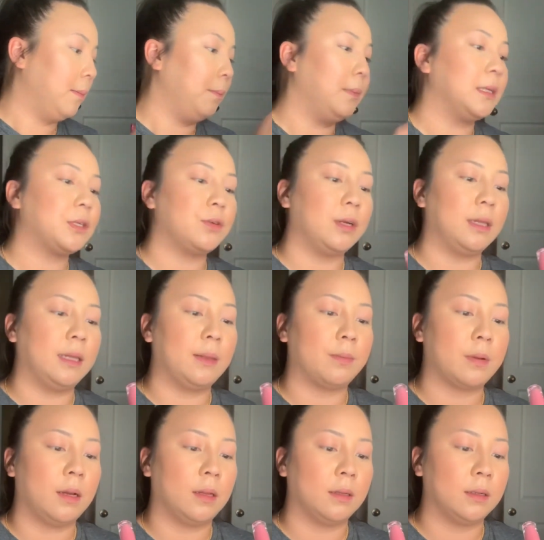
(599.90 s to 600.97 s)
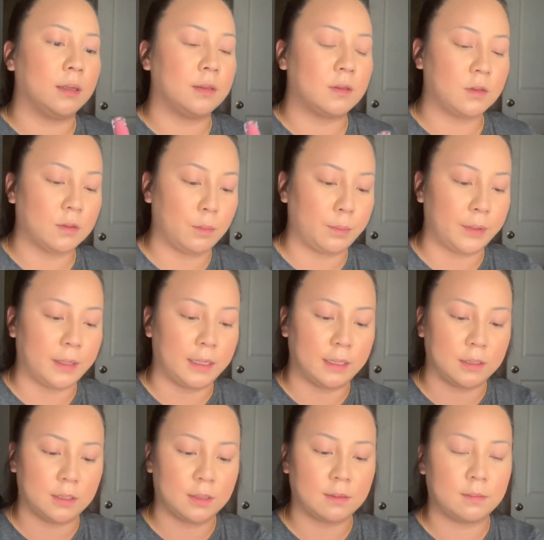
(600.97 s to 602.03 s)
mystery lip color. It's so pretty.
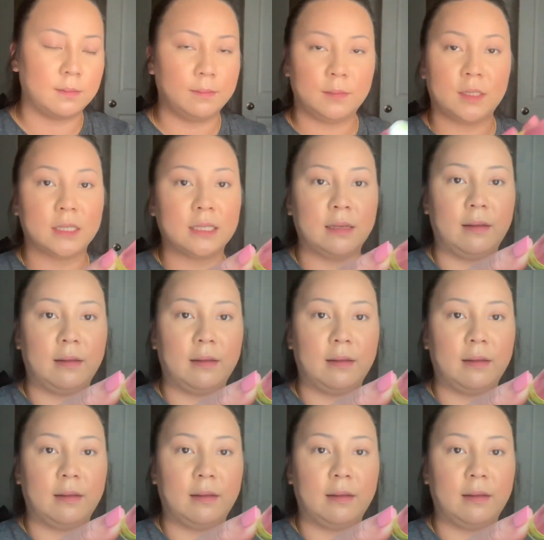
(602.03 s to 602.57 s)
It just doesn't